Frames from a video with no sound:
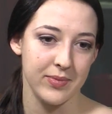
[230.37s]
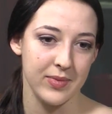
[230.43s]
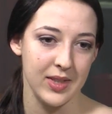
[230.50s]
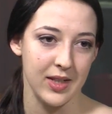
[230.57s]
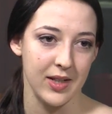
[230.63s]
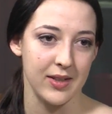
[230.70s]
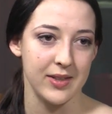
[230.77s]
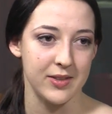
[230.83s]

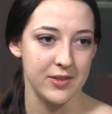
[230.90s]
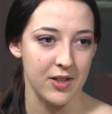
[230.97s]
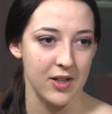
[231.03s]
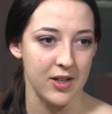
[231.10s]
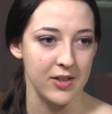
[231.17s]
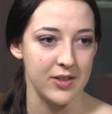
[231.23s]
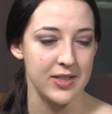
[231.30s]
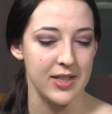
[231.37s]
it's
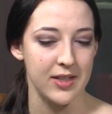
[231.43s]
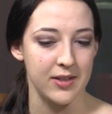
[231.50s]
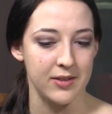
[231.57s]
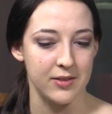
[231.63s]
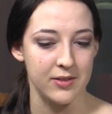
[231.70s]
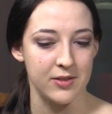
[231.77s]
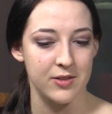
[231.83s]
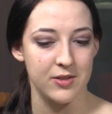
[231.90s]
hard,
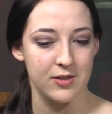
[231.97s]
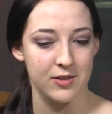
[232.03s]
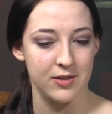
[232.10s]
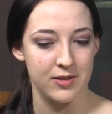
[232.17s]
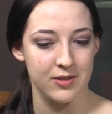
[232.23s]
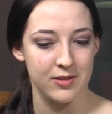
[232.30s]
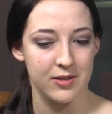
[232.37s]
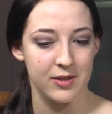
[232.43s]
and
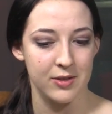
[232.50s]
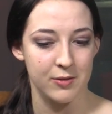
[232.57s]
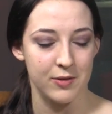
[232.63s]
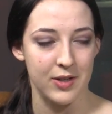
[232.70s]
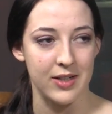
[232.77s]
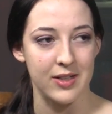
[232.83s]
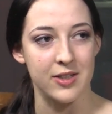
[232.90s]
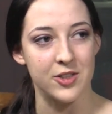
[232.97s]

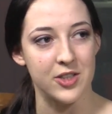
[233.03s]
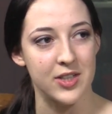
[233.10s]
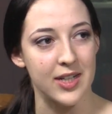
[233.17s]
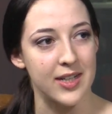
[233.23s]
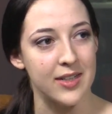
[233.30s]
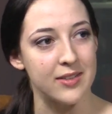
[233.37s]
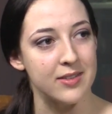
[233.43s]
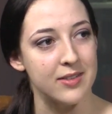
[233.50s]
finally she
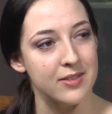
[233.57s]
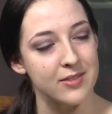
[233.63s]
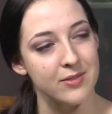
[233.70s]
dies.